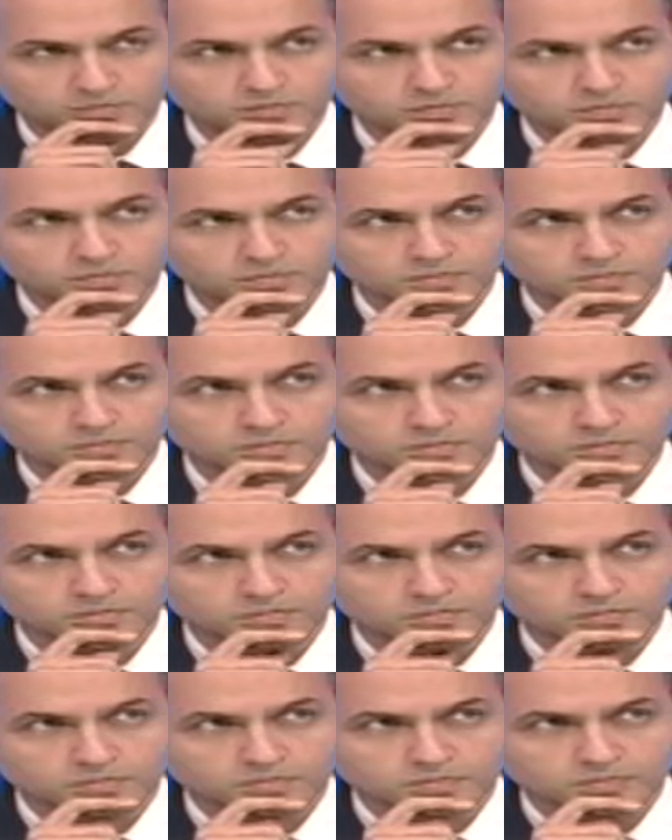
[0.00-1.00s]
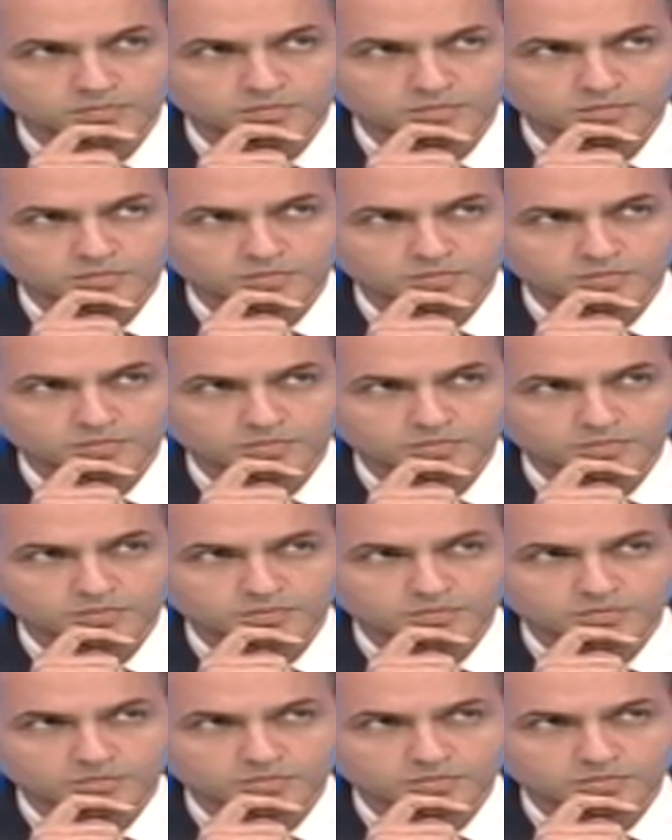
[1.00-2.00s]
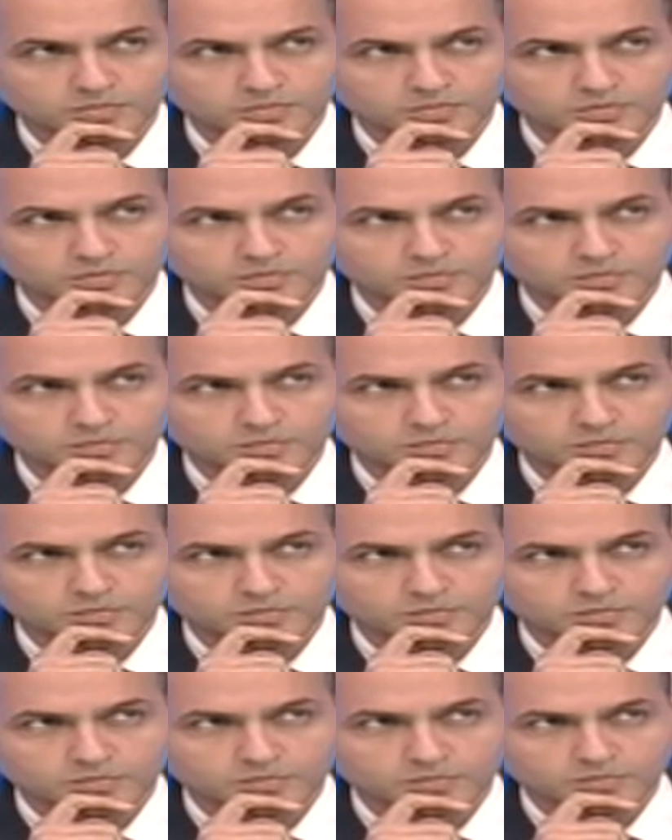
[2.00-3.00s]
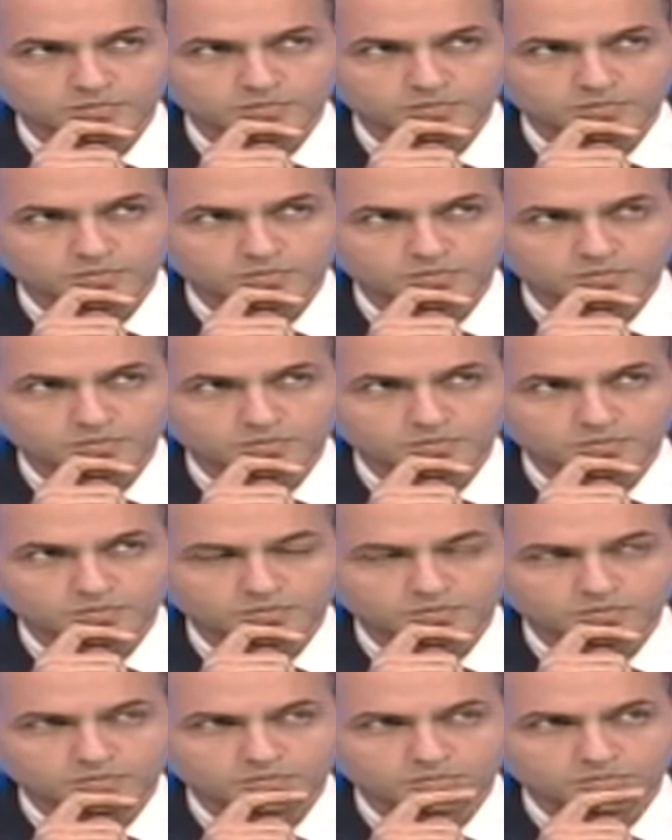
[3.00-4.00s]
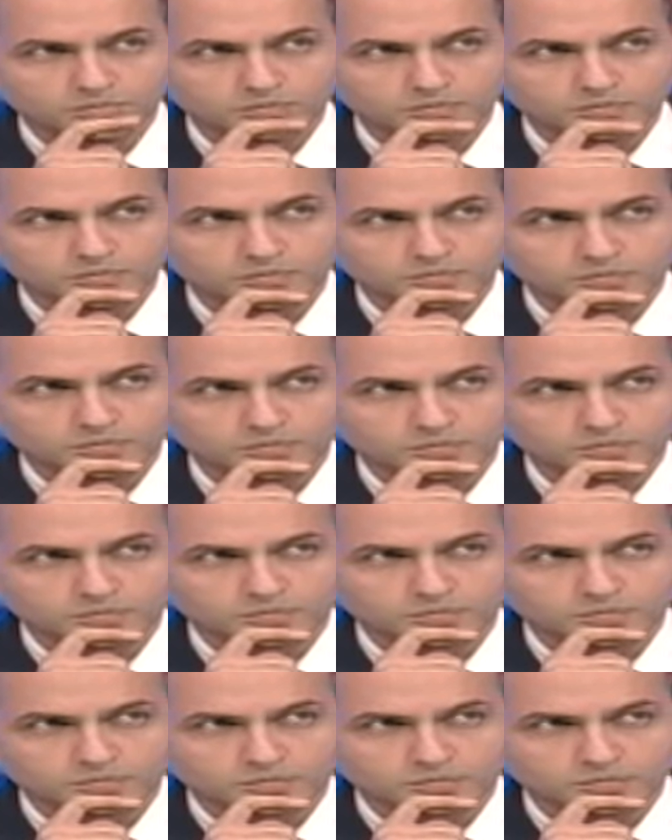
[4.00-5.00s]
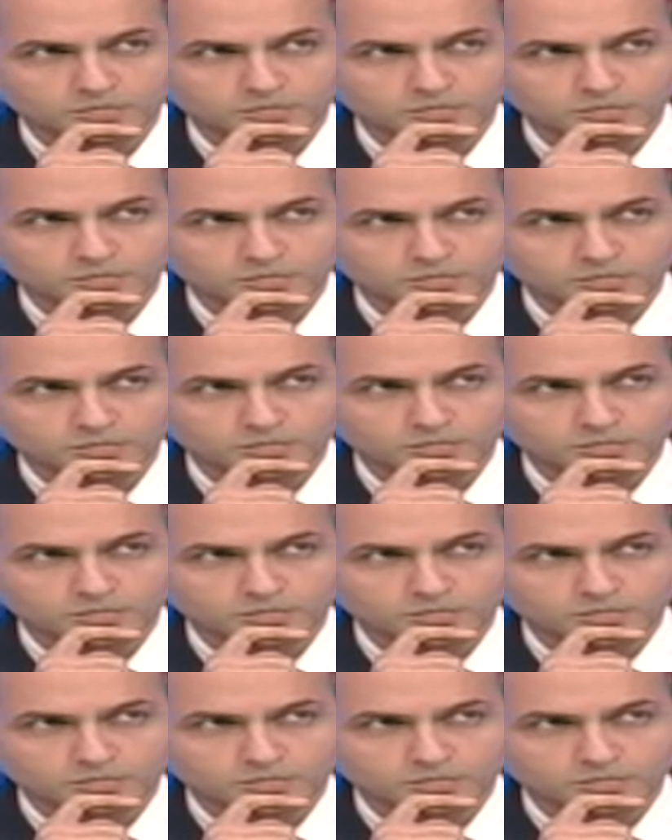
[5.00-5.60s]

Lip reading: [no speech]